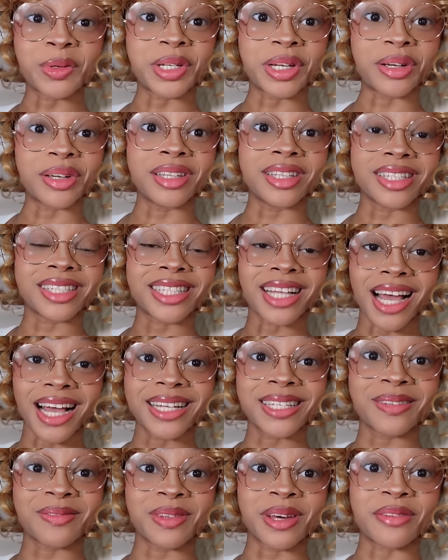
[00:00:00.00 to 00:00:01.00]
will tell you the
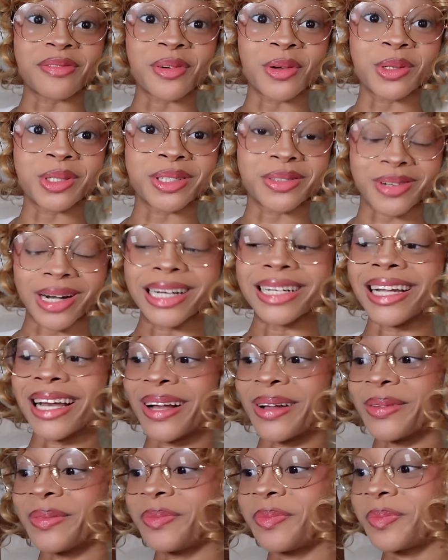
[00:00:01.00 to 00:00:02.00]
size of that folder right
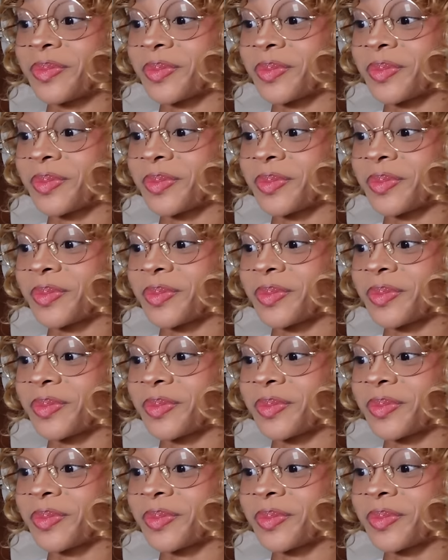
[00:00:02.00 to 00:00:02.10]
now.